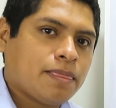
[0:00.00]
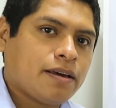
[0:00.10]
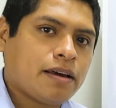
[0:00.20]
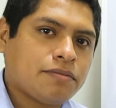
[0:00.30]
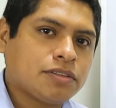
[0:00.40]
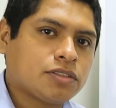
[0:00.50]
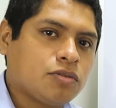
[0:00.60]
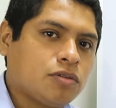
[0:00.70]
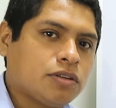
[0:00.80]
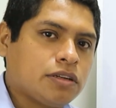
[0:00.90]
have a
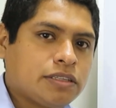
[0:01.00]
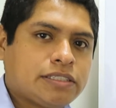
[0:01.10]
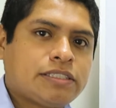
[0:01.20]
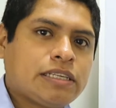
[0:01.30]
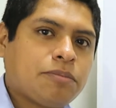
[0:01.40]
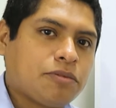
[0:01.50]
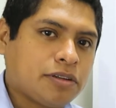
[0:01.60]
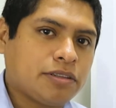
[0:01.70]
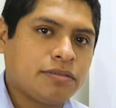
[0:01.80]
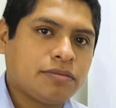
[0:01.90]
score that is
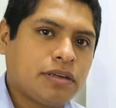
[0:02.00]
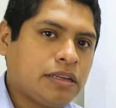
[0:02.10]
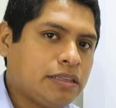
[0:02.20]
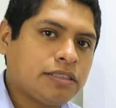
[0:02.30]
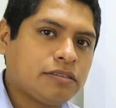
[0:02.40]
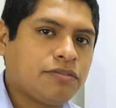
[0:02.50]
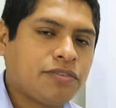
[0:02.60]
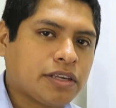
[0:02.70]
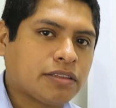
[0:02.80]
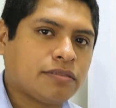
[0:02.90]
separate and it doesn't
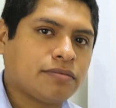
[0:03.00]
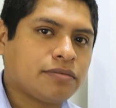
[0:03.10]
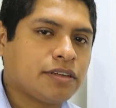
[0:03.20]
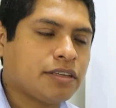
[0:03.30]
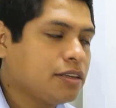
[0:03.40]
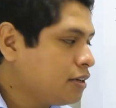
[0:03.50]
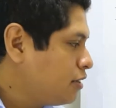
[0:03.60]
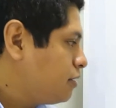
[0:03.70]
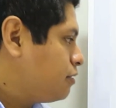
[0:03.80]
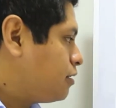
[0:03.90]
affect. Okay,
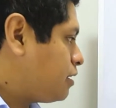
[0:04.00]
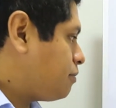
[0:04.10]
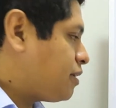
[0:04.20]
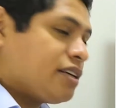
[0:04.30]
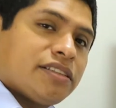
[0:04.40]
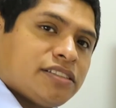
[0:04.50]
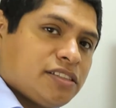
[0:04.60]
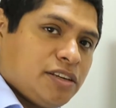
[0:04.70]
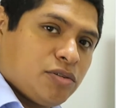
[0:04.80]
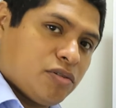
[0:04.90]
you can even get
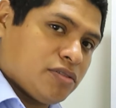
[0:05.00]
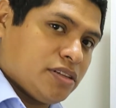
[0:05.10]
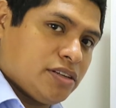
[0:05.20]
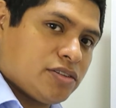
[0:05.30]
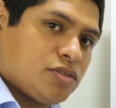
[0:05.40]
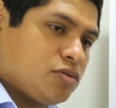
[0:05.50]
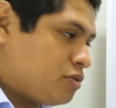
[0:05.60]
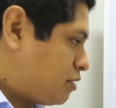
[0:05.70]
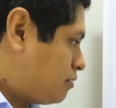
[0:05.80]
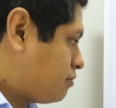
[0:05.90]
0 on these
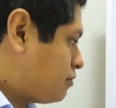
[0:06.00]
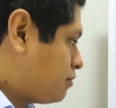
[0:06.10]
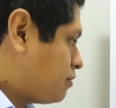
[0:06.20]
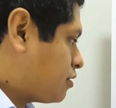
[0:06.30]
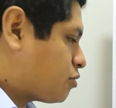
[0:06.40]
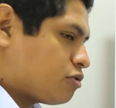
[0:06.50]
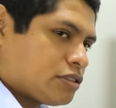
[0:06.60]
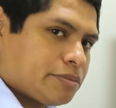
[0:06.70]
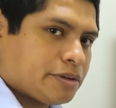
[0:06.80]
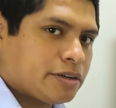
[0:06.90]
two and score
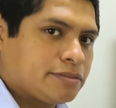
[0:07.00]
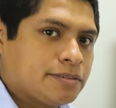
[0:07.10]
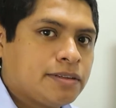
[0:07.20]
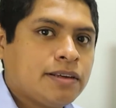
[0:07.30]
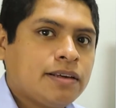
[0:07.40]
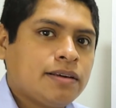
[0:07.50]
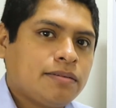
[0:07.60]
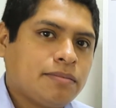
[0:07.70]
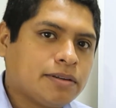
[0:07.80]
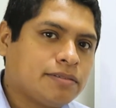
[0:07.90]
700,
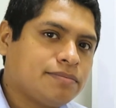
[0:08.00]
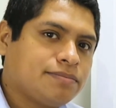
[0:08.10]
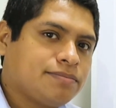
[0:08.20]
but